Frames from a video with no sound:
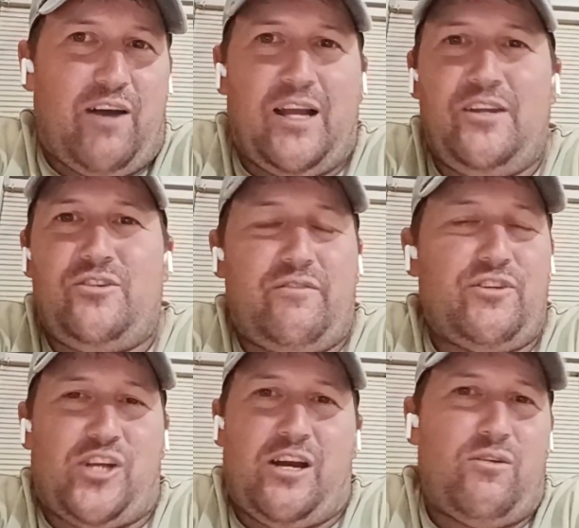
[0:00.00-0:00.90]
I need to have
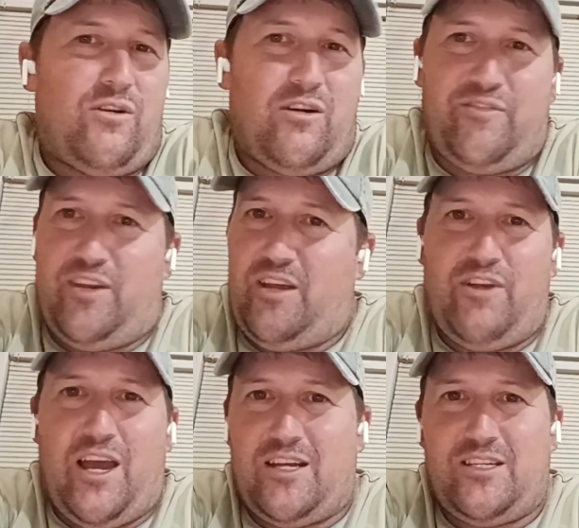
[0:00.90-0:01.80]
a shower after
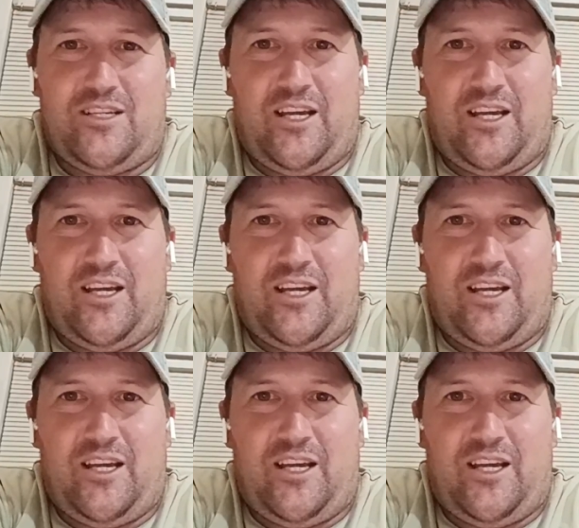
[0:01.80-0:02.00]
every hunt.